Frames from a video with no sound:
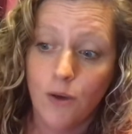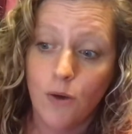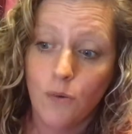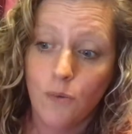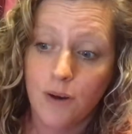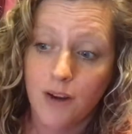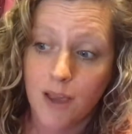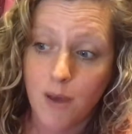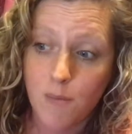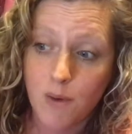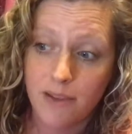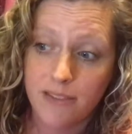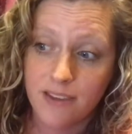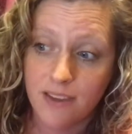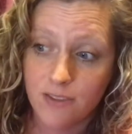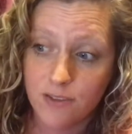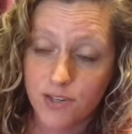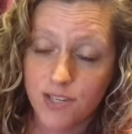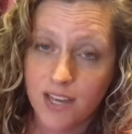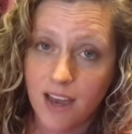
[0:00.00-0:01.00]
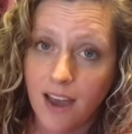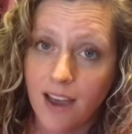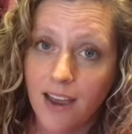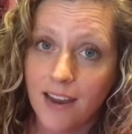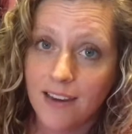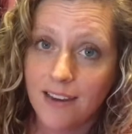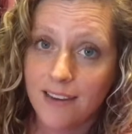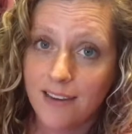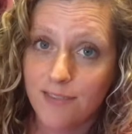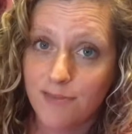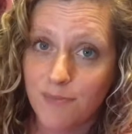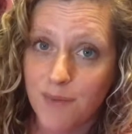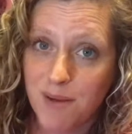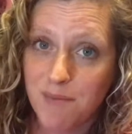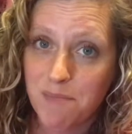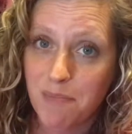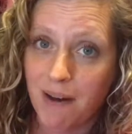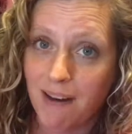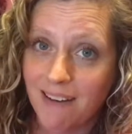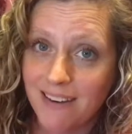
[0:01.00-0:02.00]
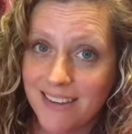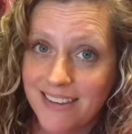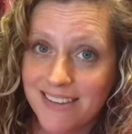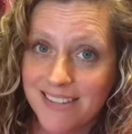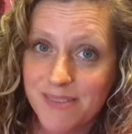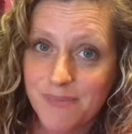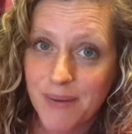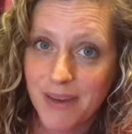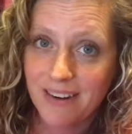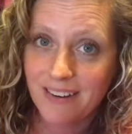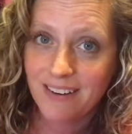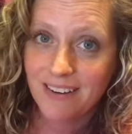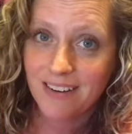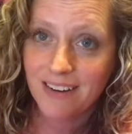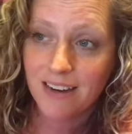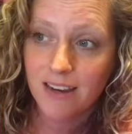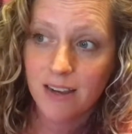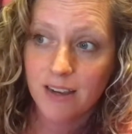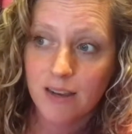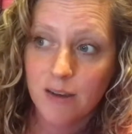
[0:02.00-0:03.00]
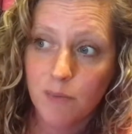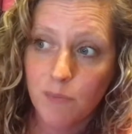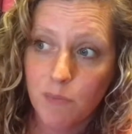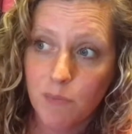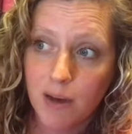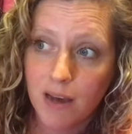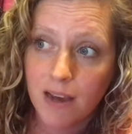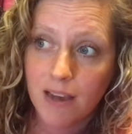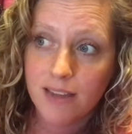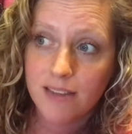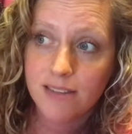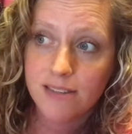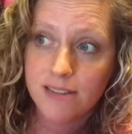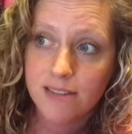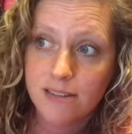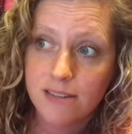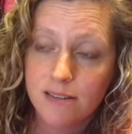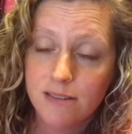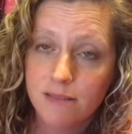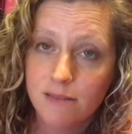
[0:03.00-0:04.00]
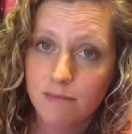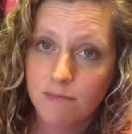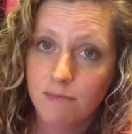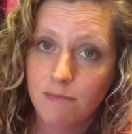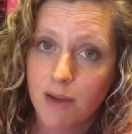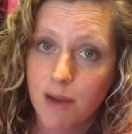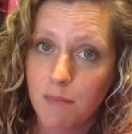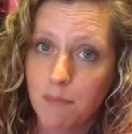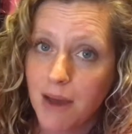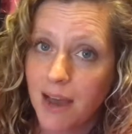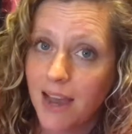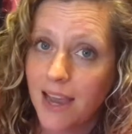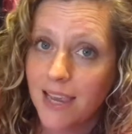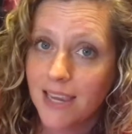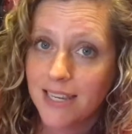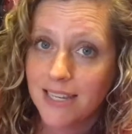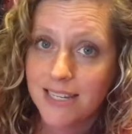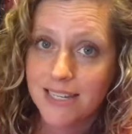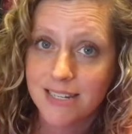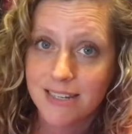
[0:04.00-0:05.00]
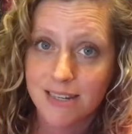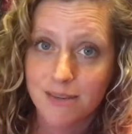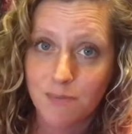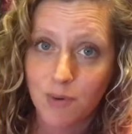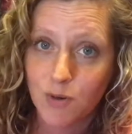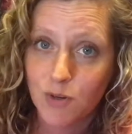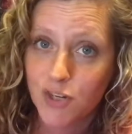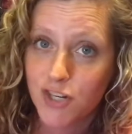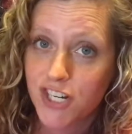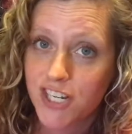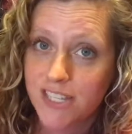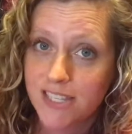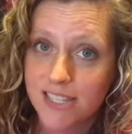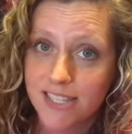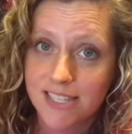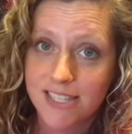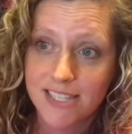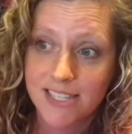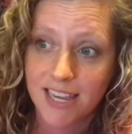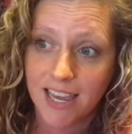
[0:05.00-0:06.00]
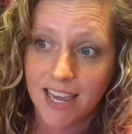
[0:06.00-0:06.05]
when I come out the other side, if my body is better, but my mind and emotions